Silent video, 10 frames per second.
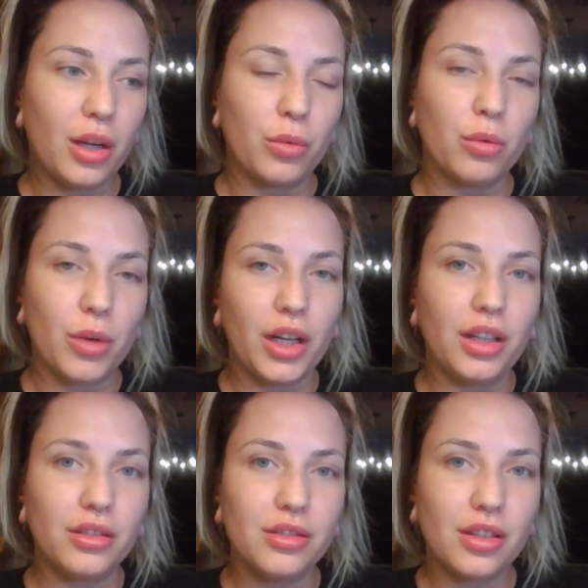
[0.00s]
we're
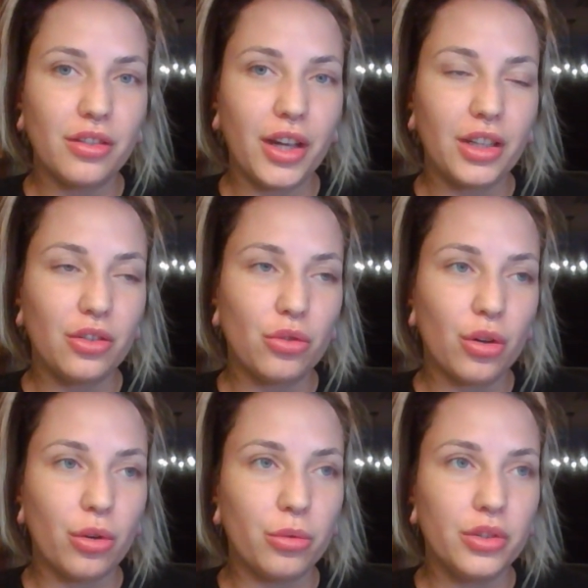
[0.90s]
ready to like
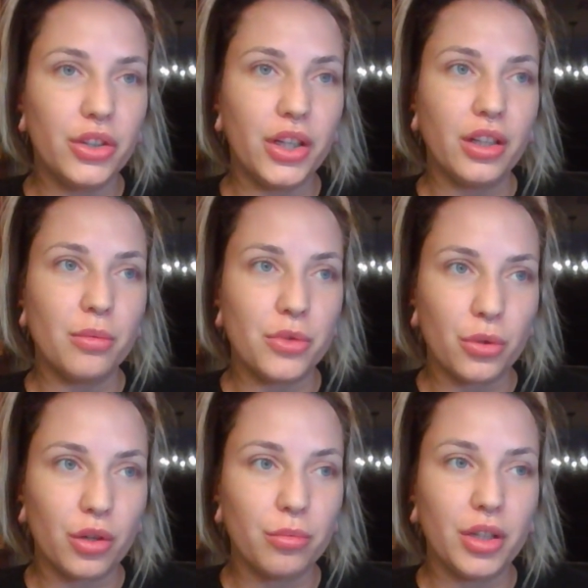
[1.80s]
grow and
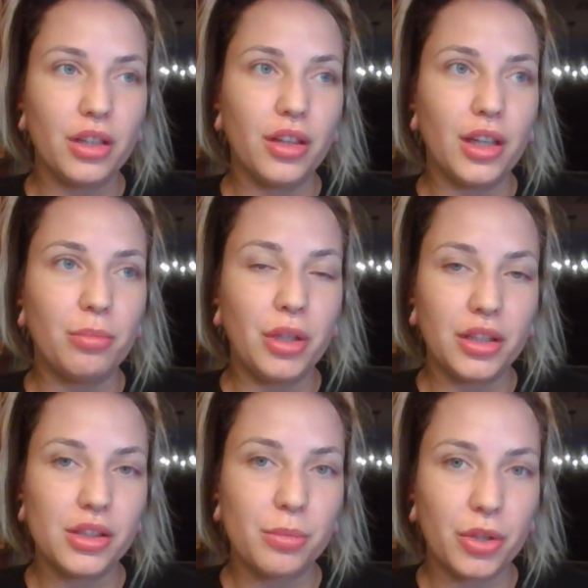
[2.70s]
absorb and like be
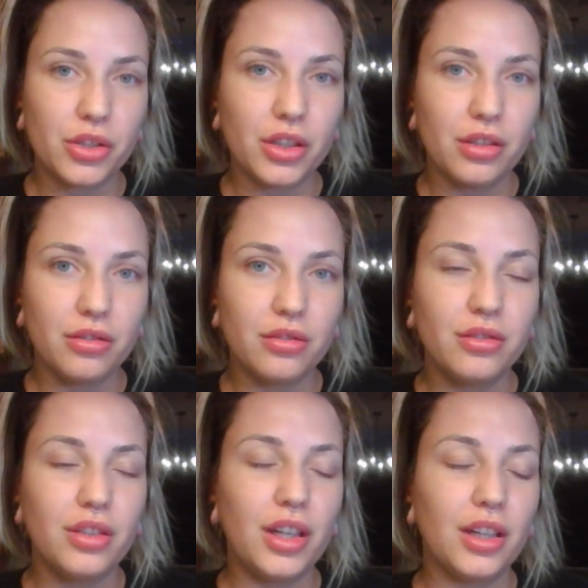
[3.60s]
this person
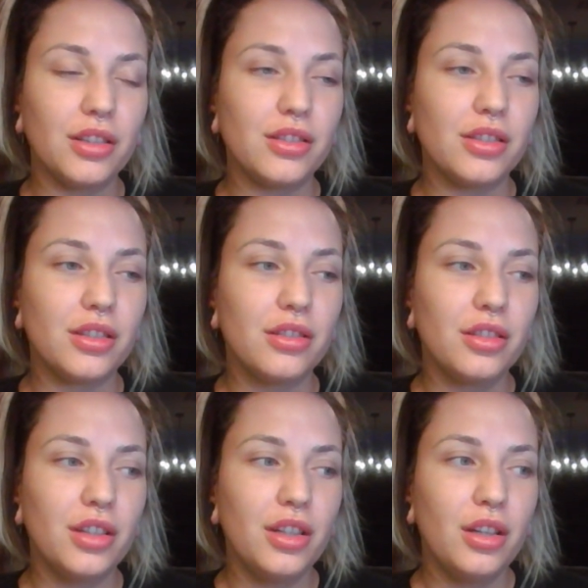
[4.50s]
and
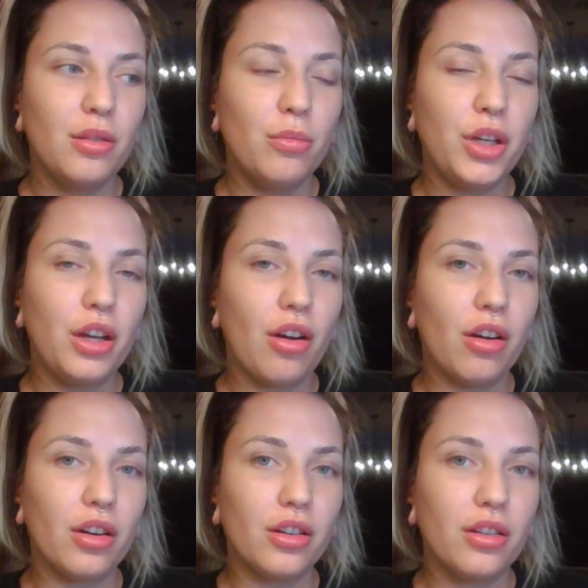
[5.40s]
be
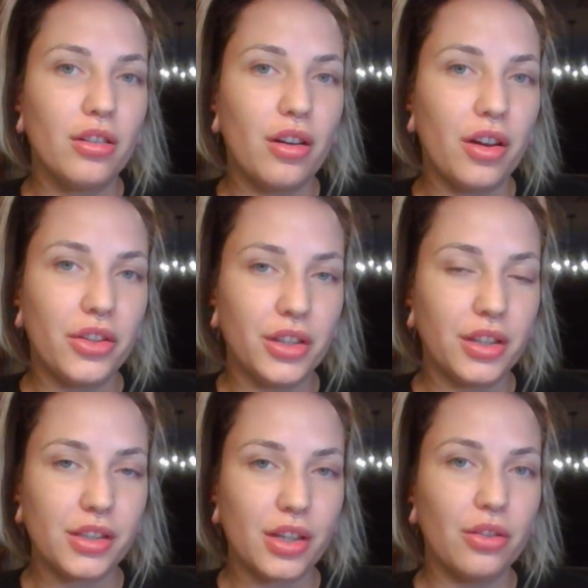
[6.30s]
our
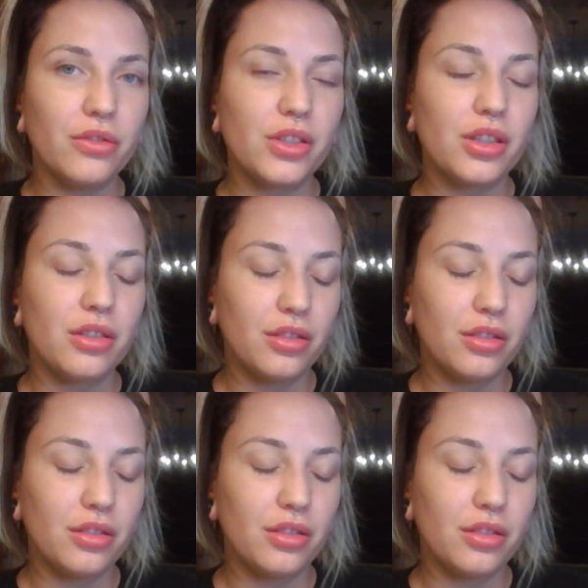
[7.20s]
authentic selves,